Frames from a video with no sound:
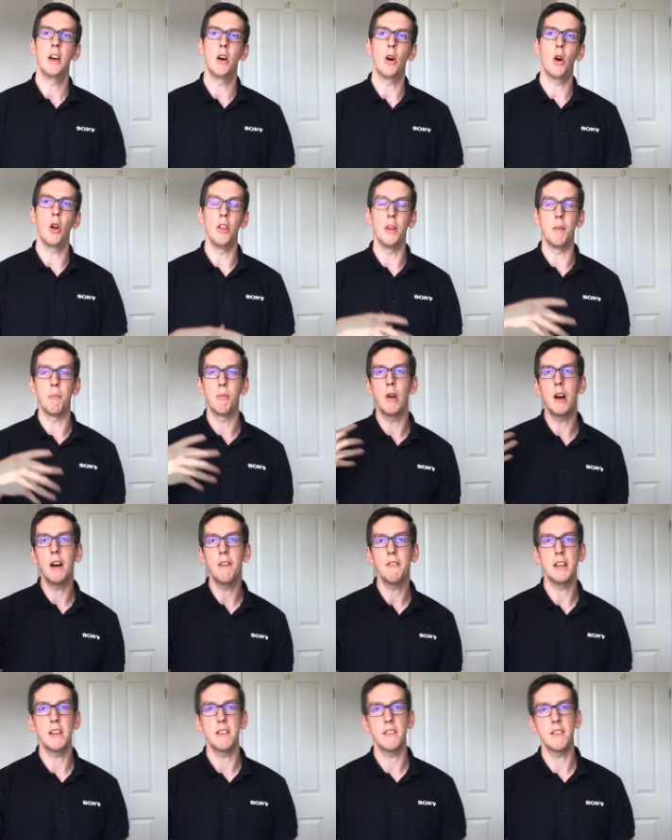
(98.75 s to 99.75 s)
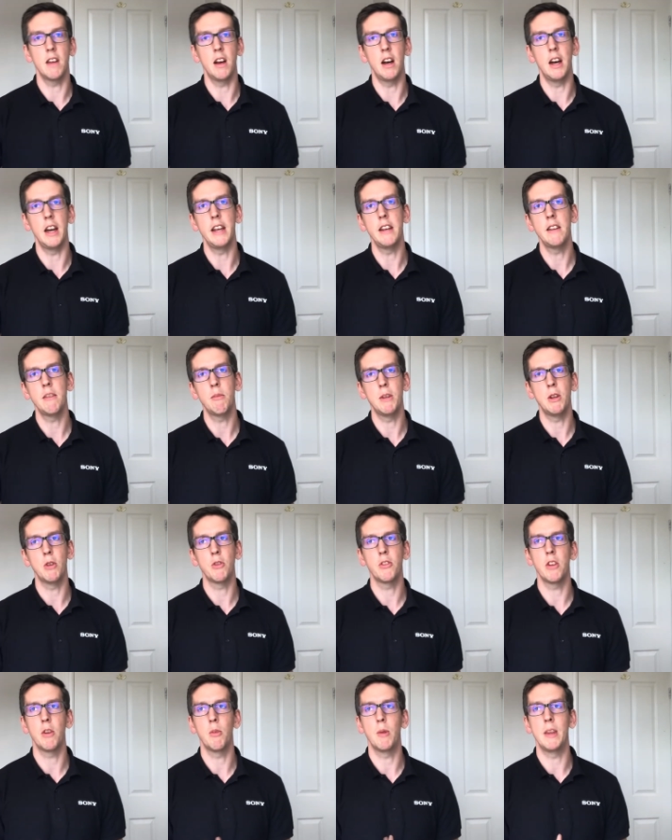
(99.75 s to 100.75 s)
on the Bravia side, we
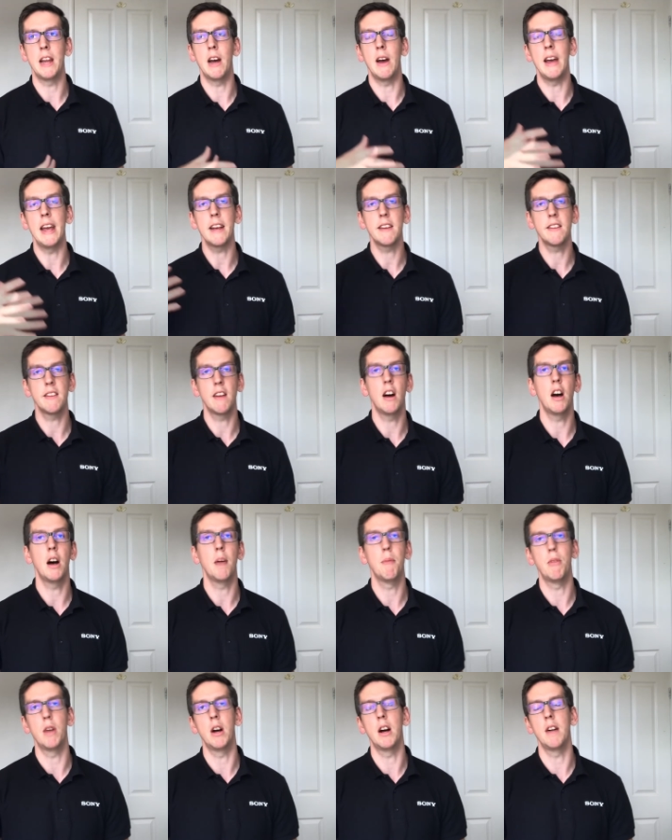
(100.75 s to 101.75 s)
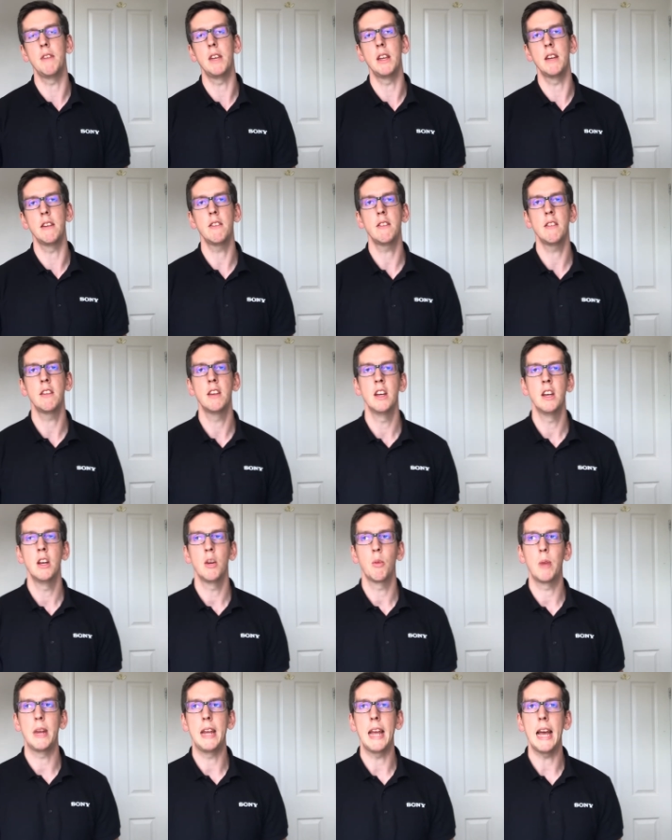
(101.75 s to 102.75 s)
also, with our XR Bravias,
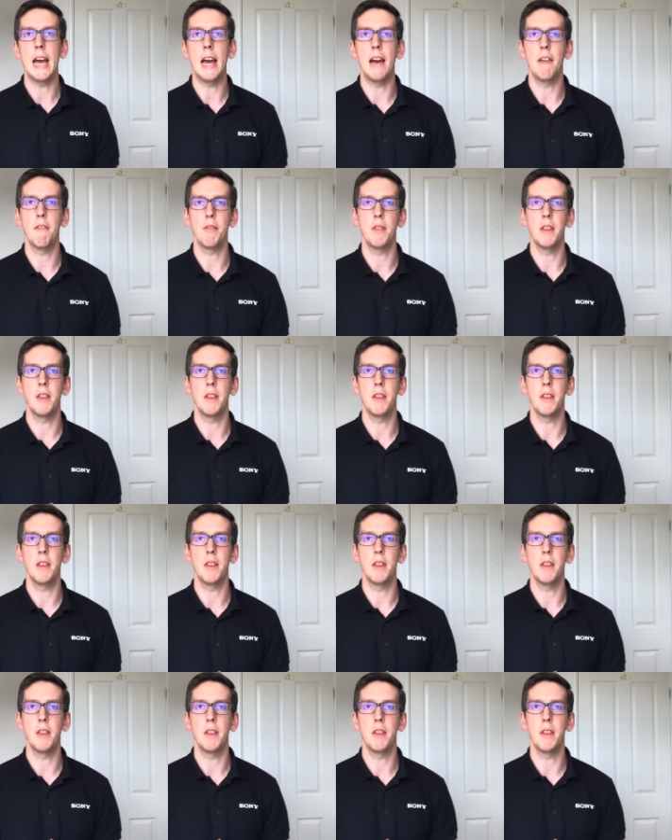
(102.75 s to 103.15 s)
we have